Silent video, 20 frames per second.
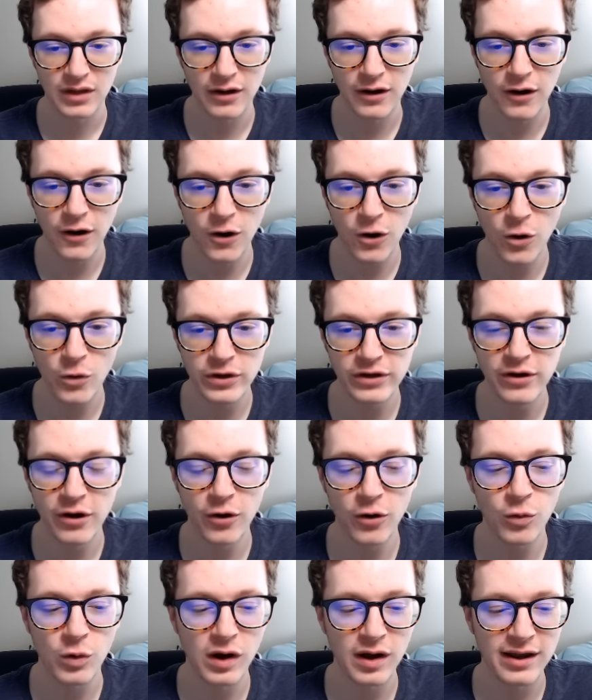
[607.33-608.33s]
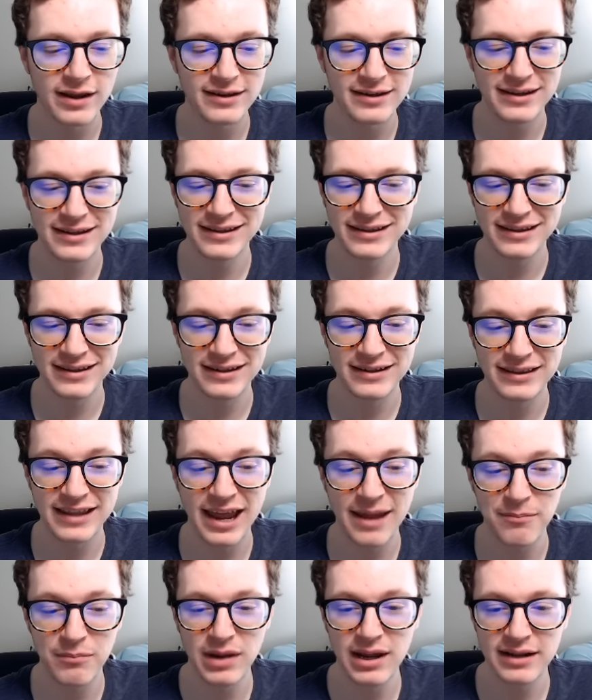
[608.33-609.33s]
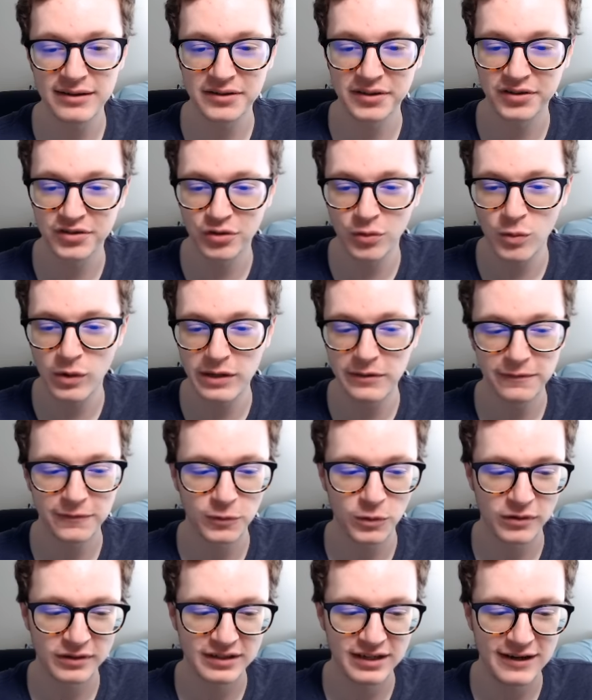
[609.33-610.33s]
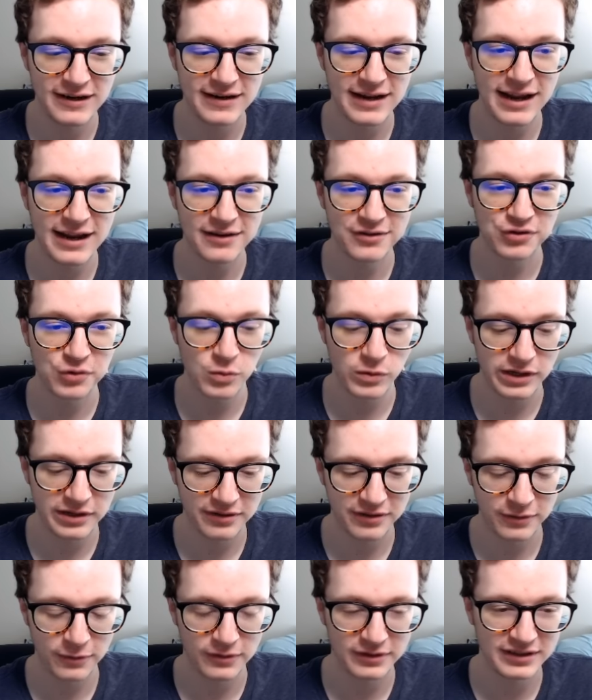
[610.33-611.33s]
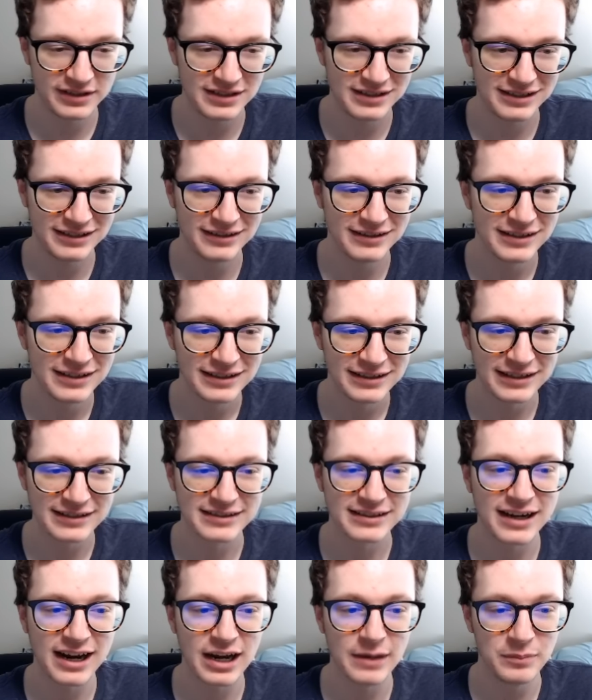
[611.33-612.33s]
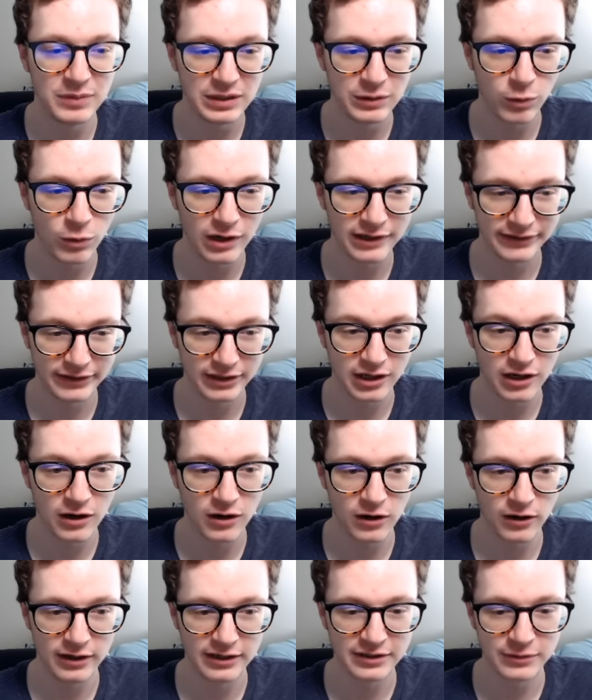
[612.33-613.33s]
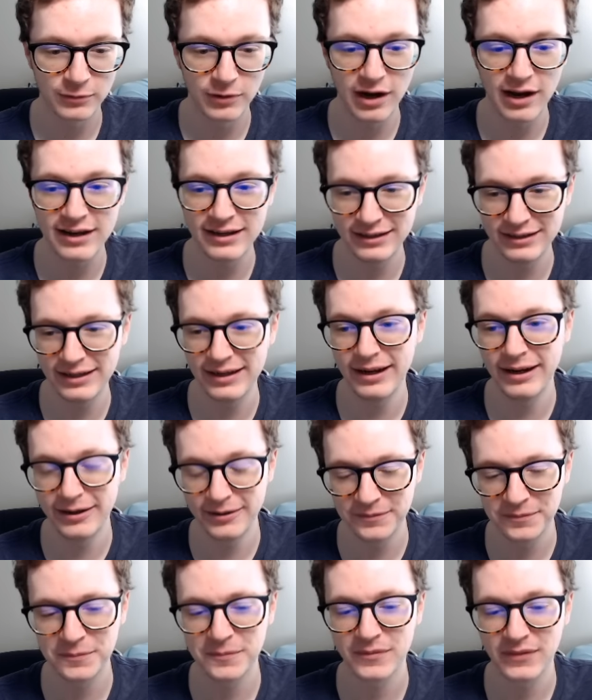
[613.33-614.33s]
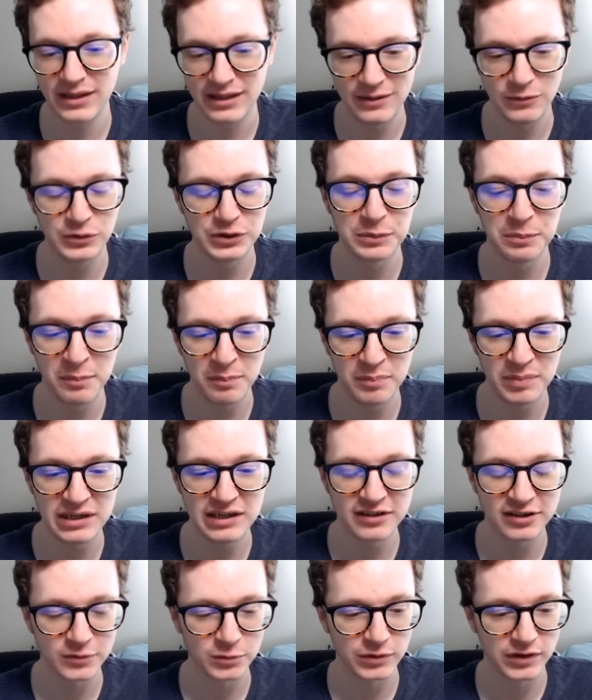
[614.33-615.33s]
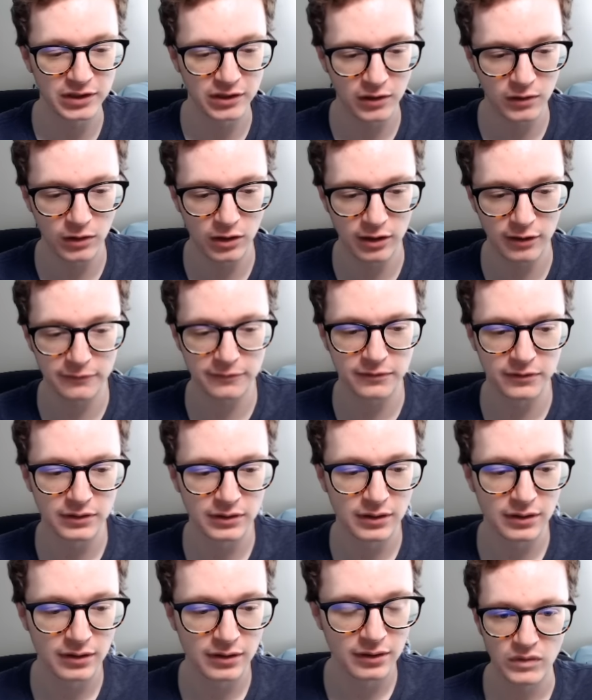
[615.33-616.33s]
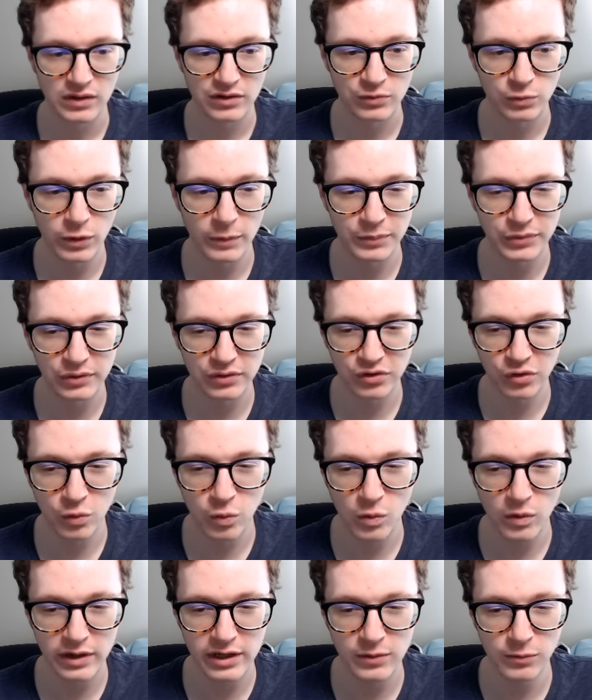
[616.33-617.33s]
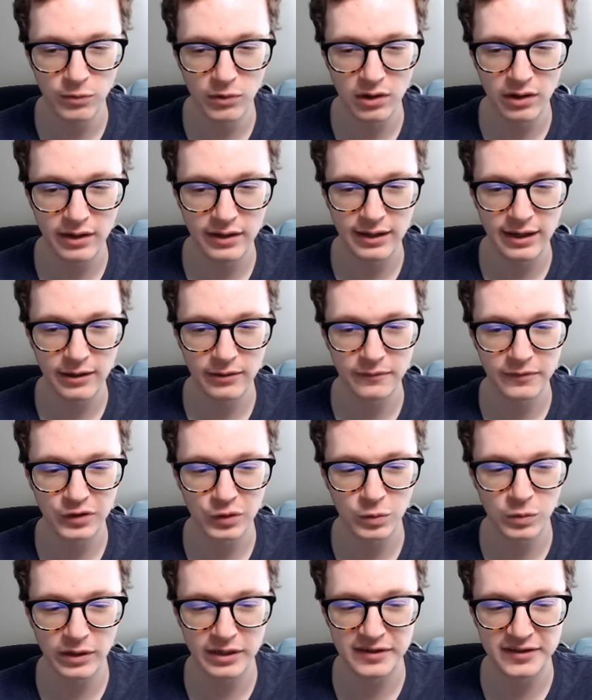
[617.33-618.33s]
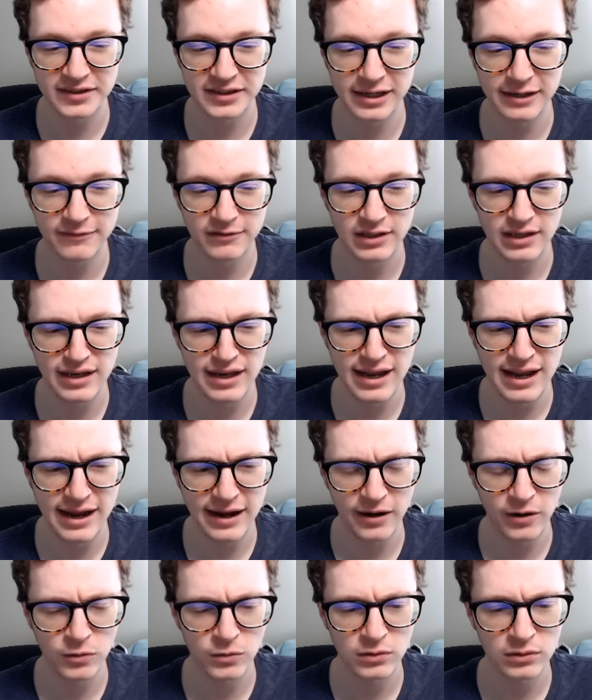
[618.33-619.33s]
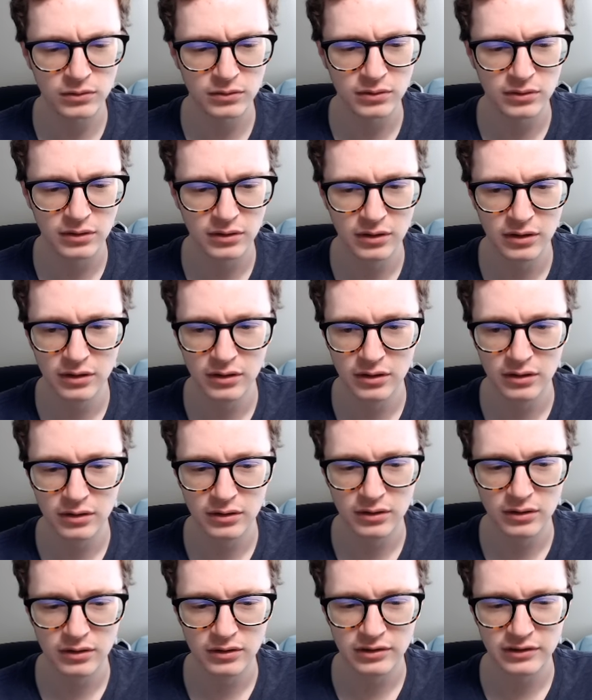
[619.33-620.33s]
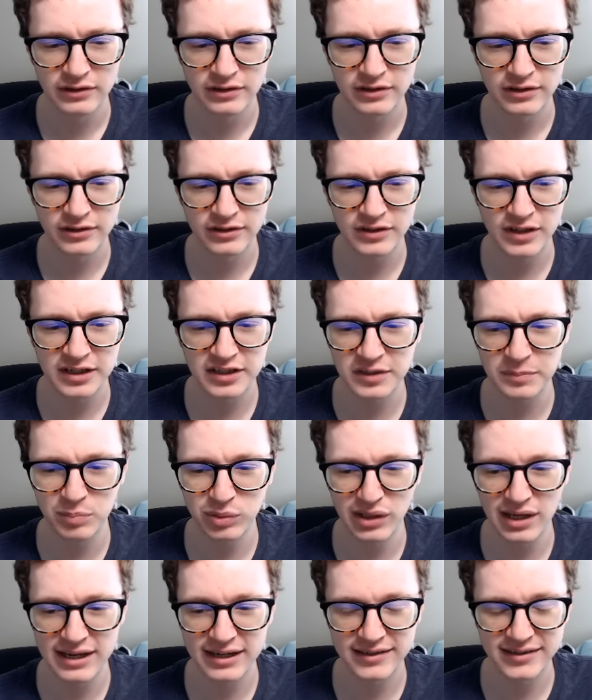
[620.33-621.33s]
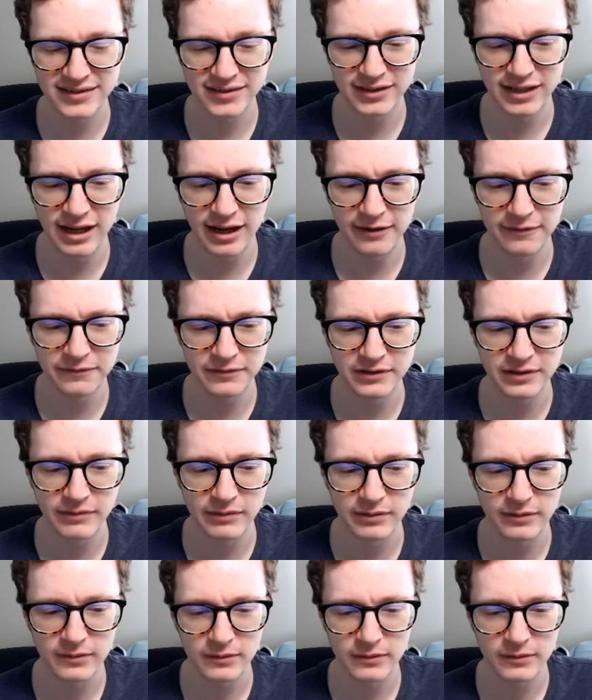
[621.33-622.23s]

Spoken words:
Oh, you know what? That Mets 2014 and 2013, that's got to be Juan Lagares, right? Yeah, he was a beast with the glove. So we're up to 21 out of 27 now. 6 blanks left.